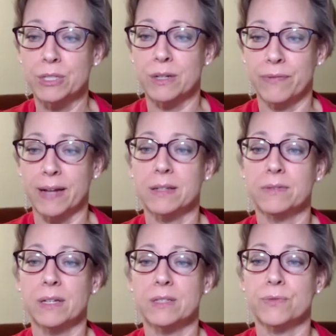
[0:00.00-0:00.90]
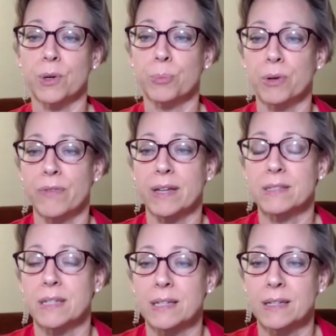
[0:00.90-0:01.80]
effectiveness for
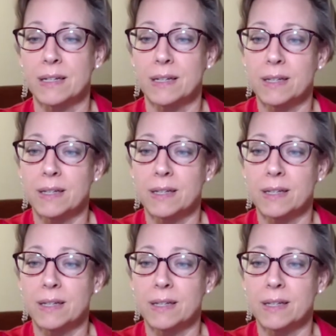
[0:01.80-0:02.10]
preventing